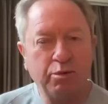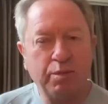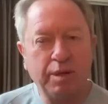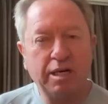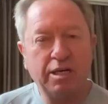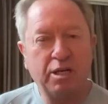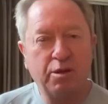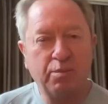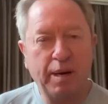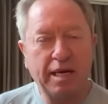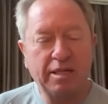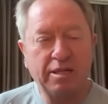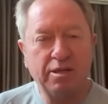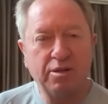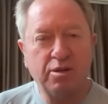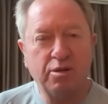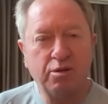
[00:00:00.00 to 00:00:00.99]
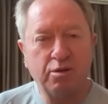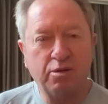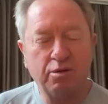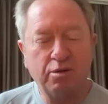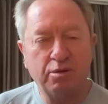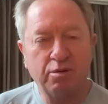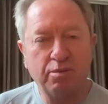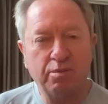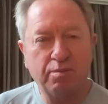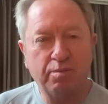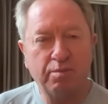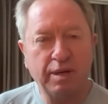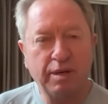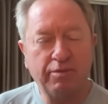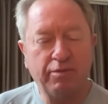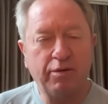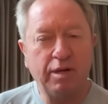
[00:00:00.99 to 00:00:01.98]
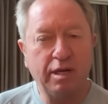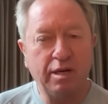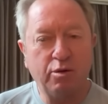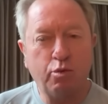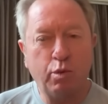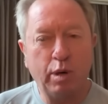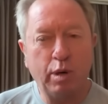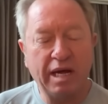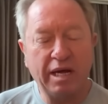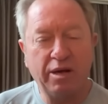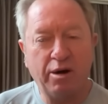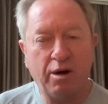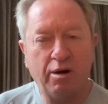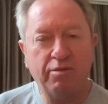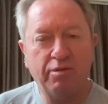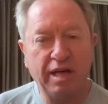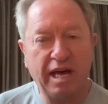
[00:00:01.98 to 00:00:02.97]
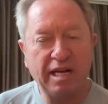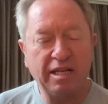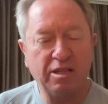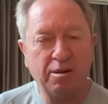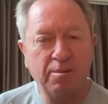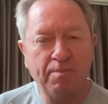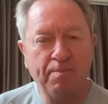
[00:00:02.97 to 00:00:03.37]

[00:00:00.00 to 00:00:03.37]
be expected to be fully aware of that.